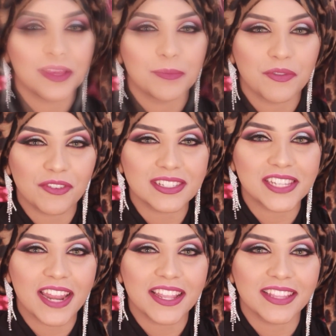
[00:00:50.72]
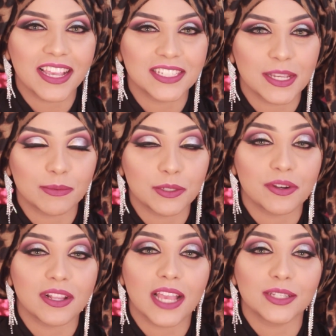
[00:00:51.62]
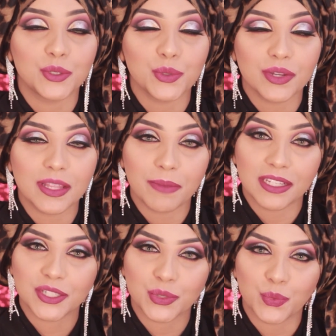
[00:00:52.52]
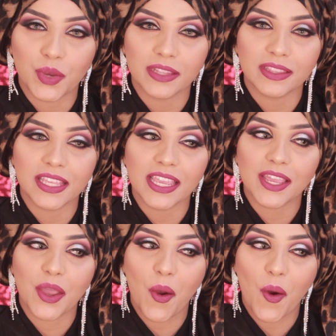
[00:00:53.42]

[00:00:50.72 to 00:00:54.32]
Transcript: Before starting the hijab tutorial, I do want to mention one thing,